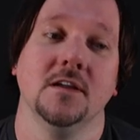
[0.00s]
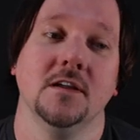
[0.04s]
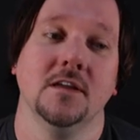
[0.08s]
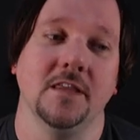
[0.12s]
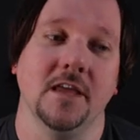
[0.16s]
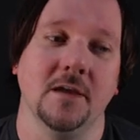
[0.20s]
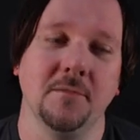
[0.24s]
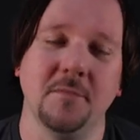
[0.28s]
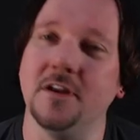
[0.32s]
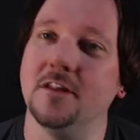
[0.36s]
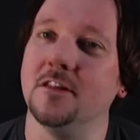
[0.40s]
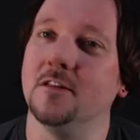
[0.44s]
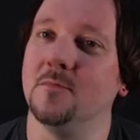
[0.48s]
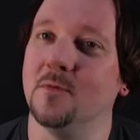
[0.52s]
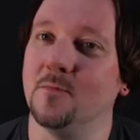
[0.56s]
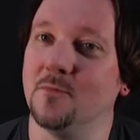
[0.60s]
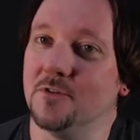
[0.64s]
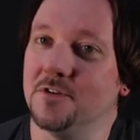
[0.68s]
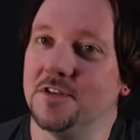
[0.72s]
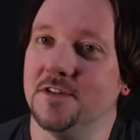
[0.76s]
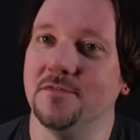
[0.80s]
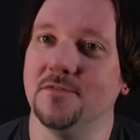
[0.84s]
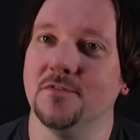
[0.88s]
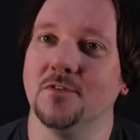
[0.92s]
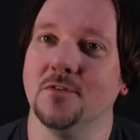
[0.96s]
that made it a little bit more
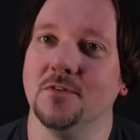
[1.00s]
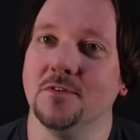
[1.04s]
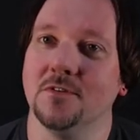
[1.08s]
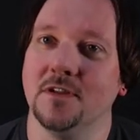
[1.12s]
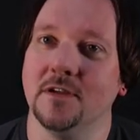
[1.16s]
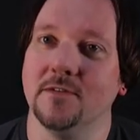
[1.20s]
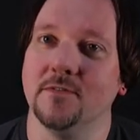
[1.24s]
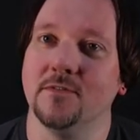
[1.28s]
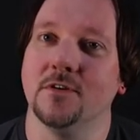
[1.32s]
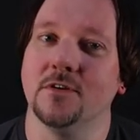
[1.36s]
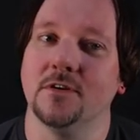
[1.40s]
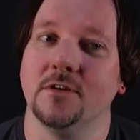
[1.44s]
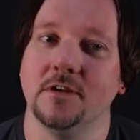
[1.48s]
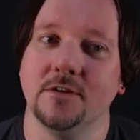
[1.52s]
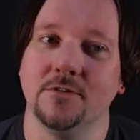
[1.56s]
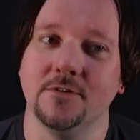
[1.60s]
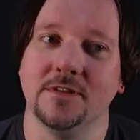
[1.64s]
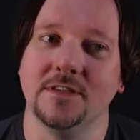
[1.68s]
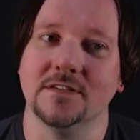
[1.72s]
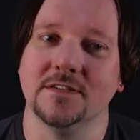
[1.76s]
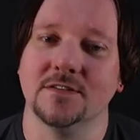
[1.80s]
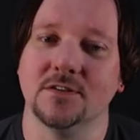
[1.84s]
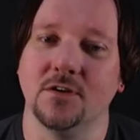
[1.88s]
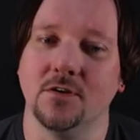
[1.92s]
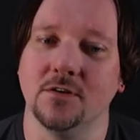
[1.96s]
difficult, never hearing
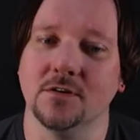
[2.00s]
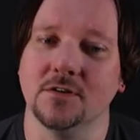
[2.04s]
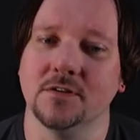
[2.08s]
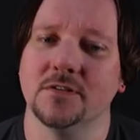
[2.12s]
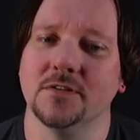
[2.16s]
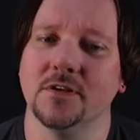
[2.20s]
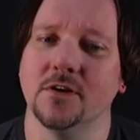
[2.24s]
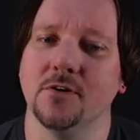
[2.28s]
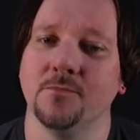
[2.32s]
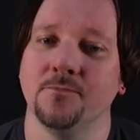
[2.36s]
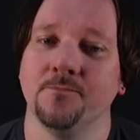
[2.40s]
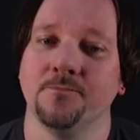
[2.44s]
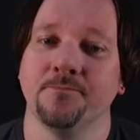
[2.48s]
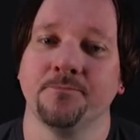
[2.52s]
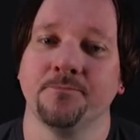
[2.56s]
the song. So